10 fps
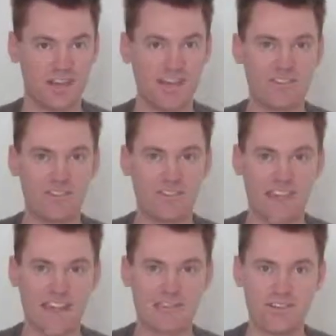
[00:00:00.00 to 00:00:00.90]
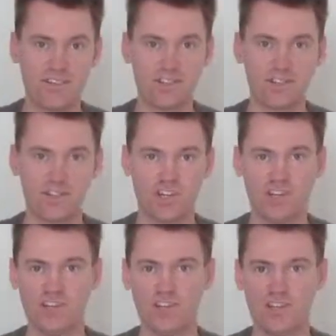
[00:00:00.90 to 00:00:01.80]
Angry Joe
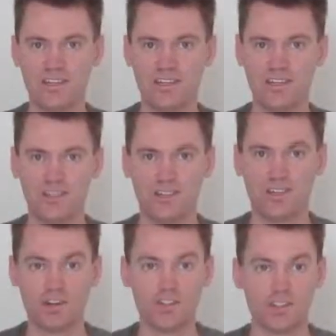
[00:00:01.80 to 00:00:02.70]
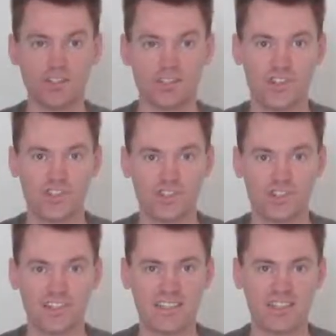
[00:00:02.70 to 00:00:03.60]
Show, Knows the Nostalgia
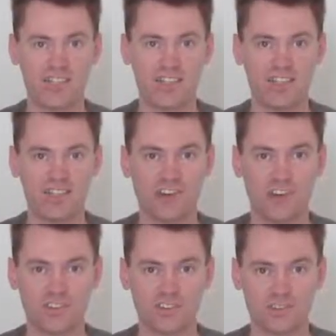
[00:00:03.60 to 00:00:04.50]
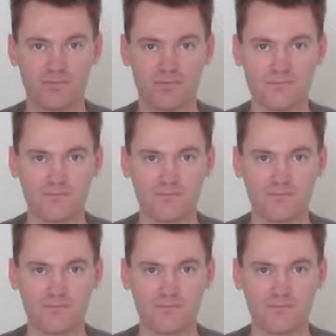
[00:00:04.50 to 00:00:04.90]
Critic of the channel Awesome,